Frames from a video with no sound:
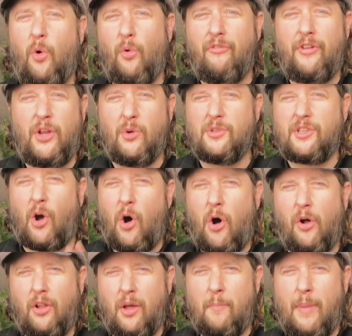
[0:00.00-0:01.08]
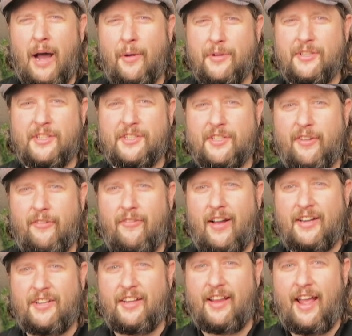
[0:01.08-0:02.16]
whole video is all about
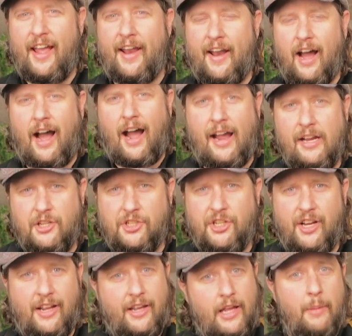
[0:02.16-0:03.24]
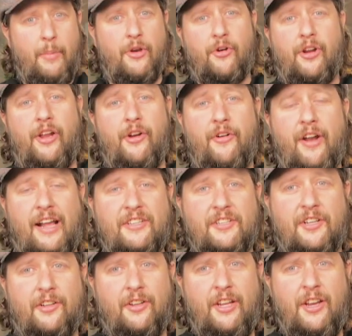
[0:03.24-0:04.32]
disinfecting and hygiene and keeping your gear nice
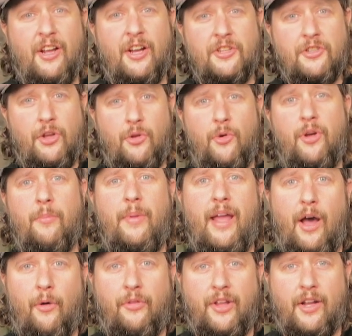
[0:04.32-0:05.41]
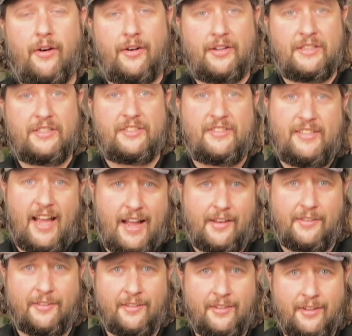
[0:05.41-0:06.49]
and clean so you can be healthy on set.